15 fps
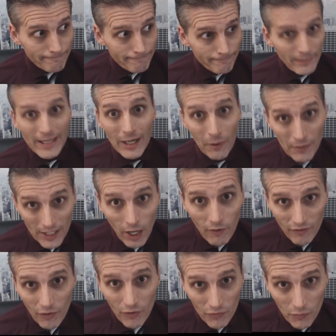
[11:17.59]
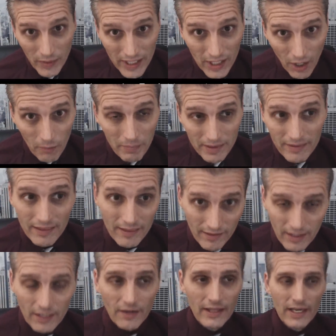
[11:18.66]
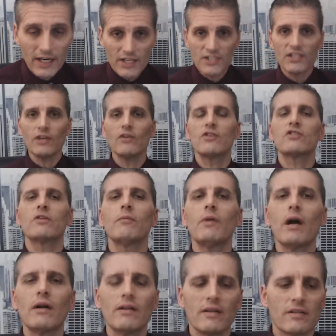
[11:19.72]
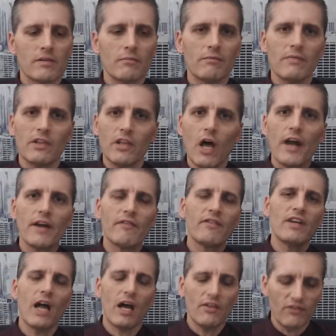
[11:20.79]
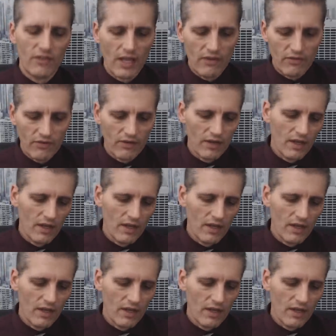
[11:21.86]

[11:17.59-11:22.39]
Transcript: We don't know, of course. We know, but you know, they got to sell you some some line of nonsense.